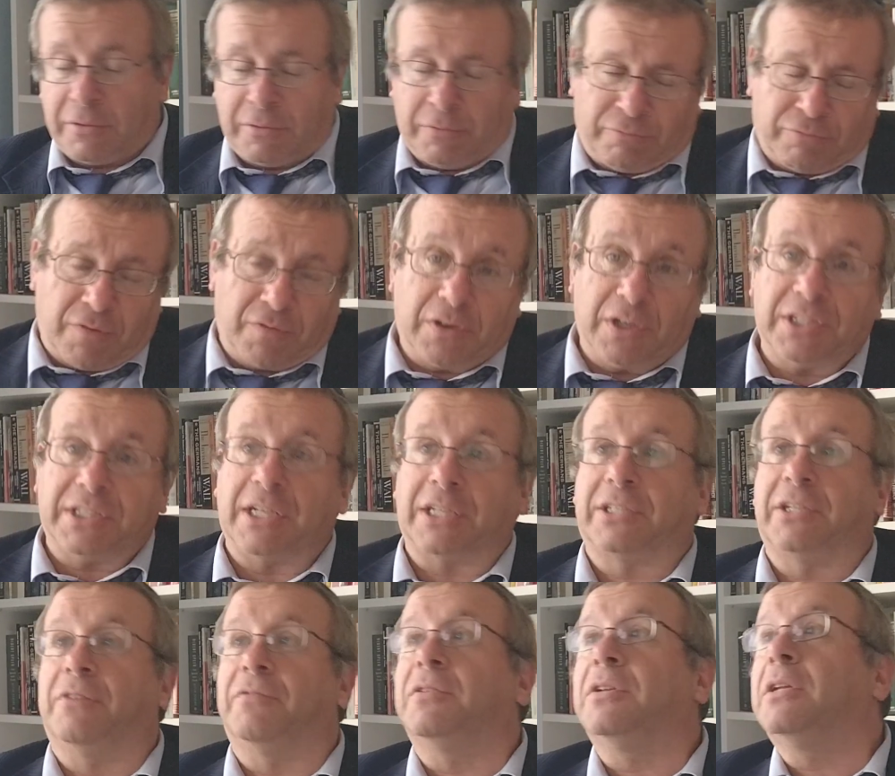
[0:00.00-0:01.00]
frivolous
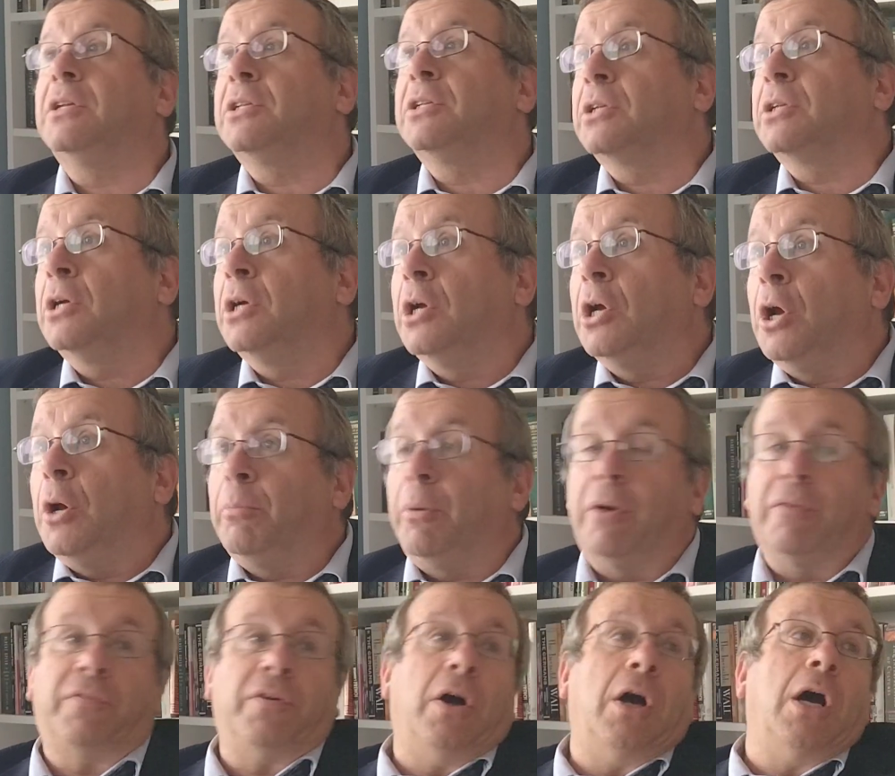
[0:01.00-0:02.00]
activities.
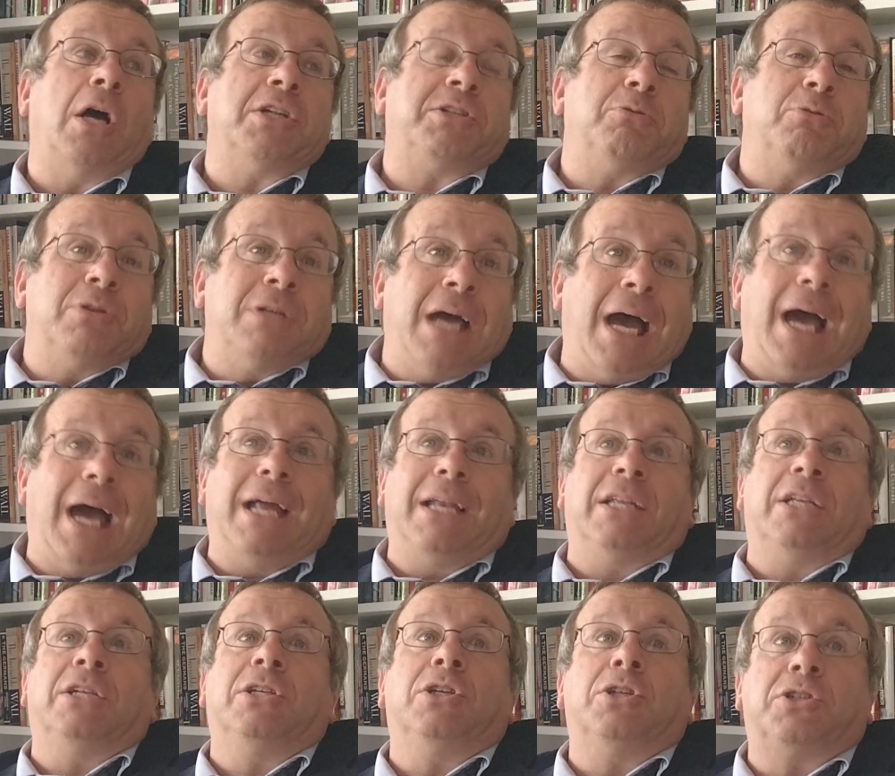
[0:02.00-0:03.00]
But for us who are not
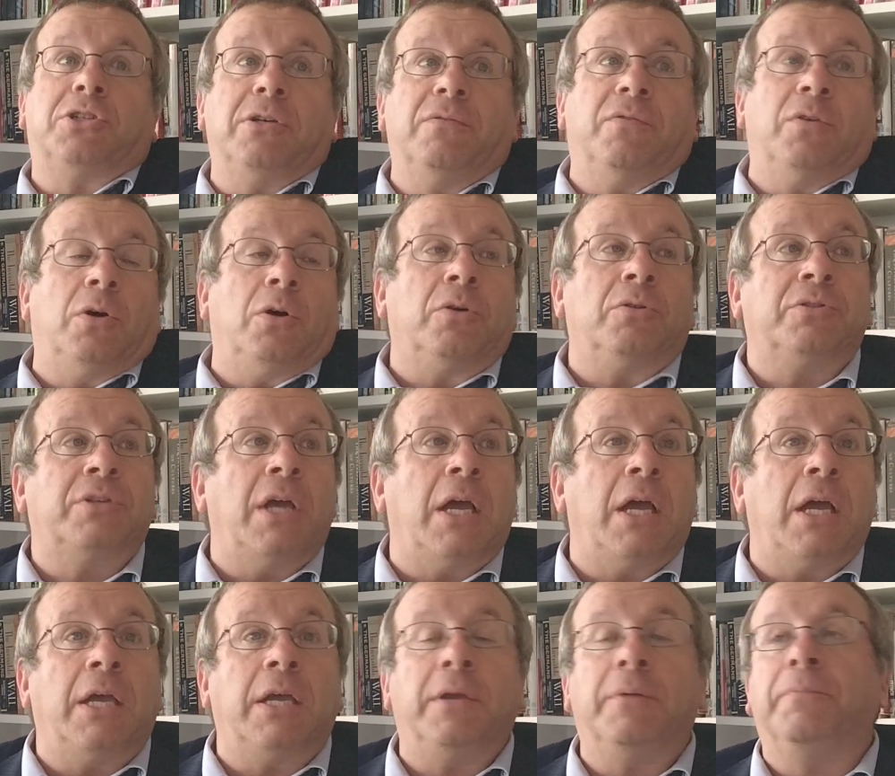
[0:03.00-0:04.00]
in Yeshiva all
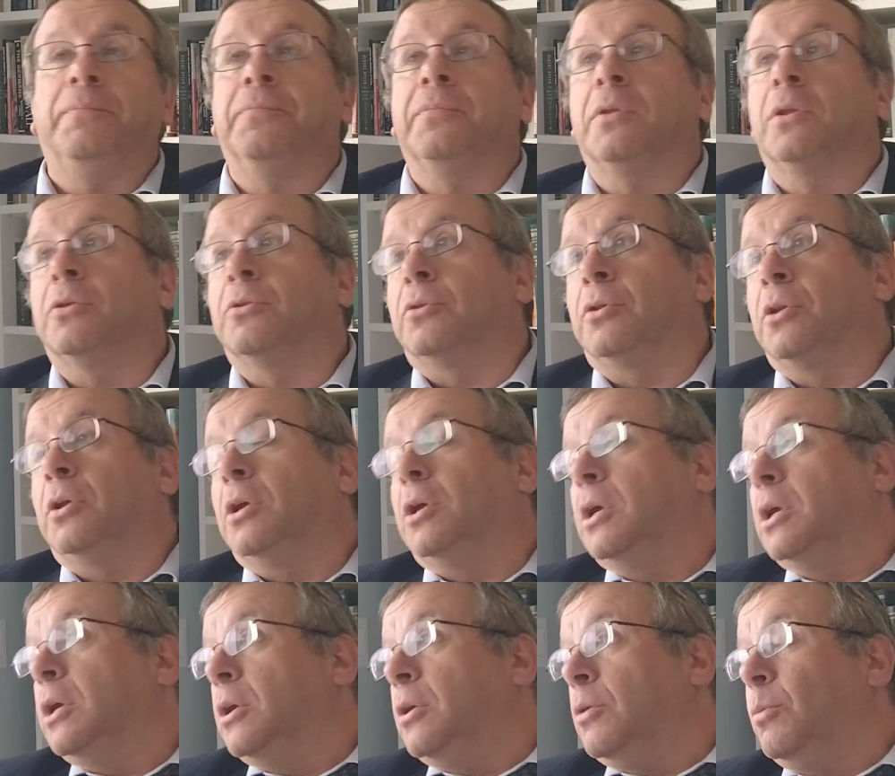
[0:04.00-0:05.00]
day,
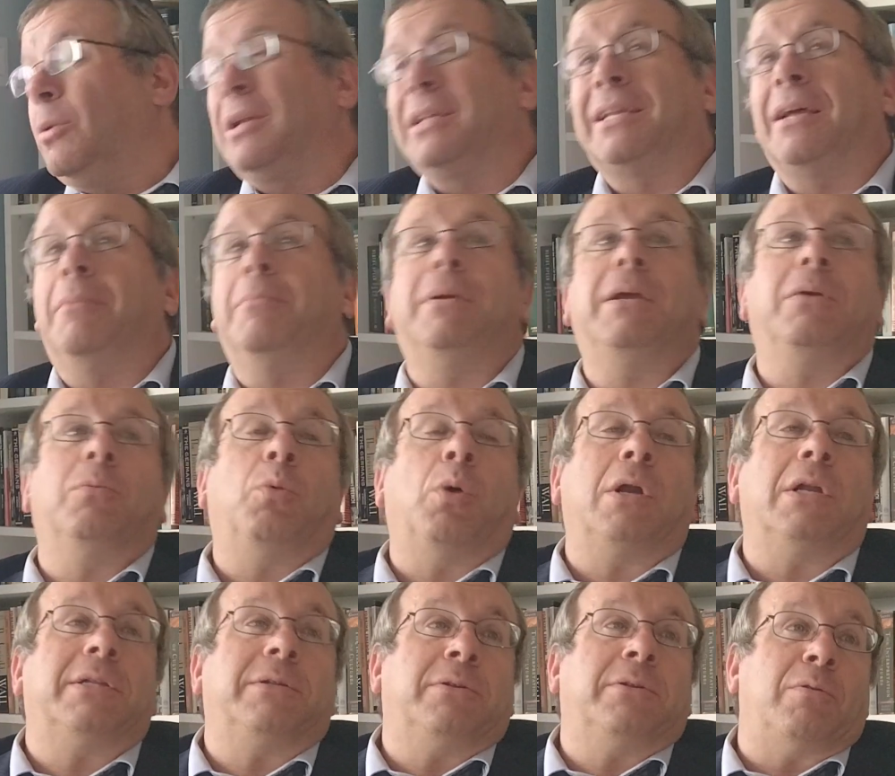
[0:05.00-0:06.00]
what does that mean?
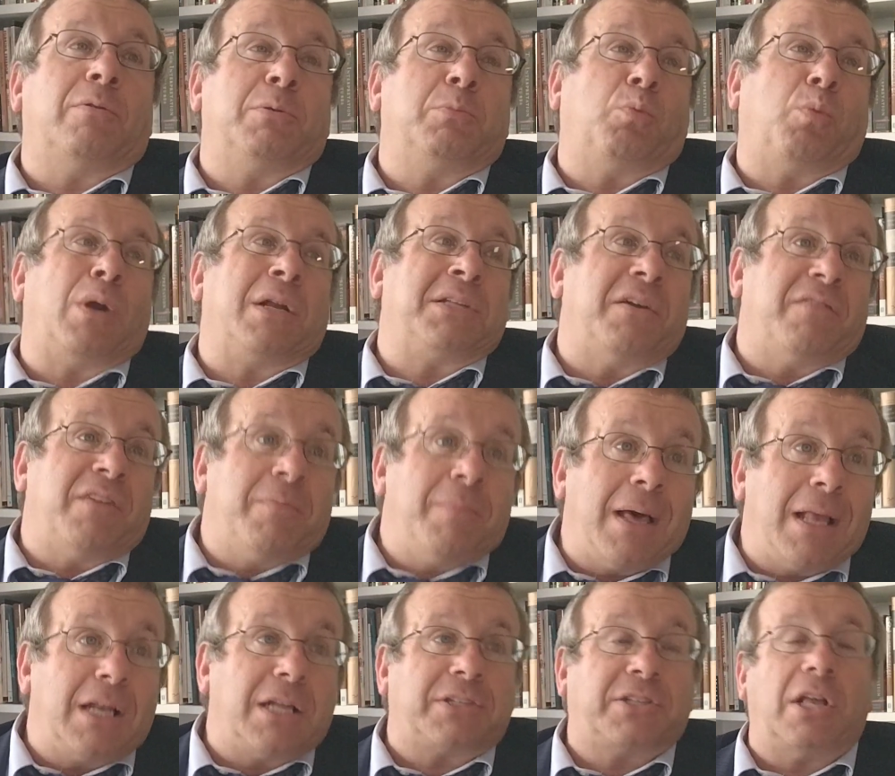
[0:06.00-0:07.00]
What is David
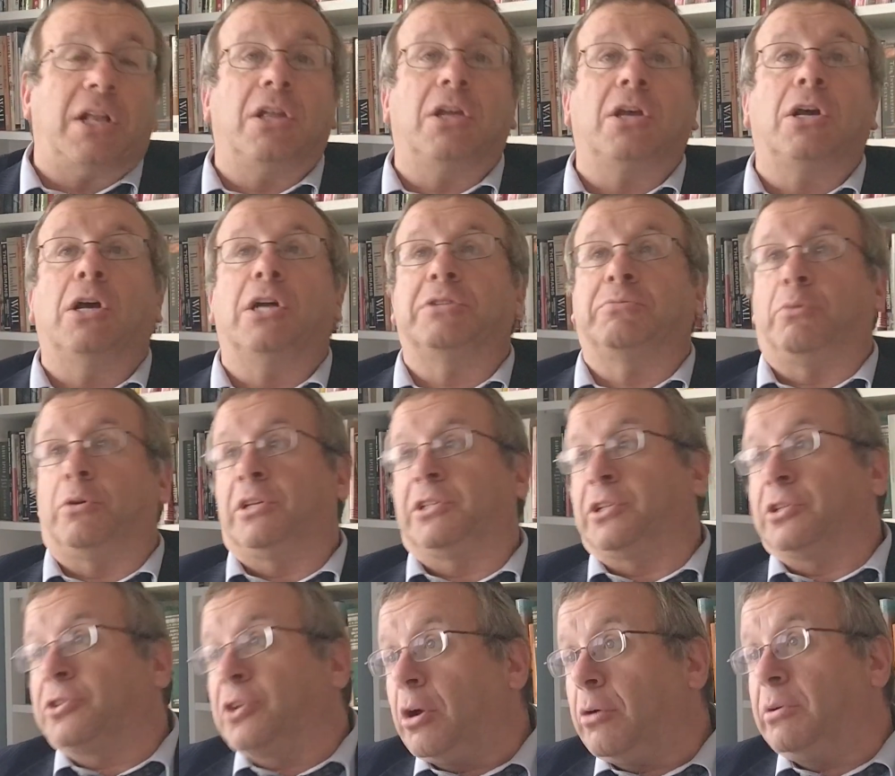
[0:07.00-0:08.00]
HaMelech telling us? What is the
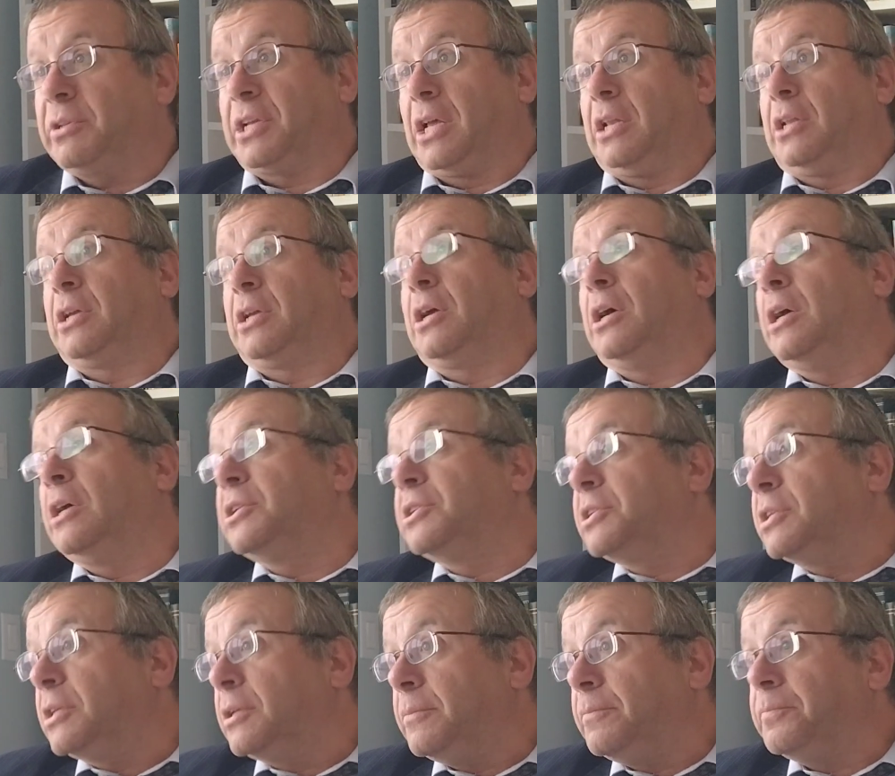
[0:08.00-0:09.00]
Torah telling us?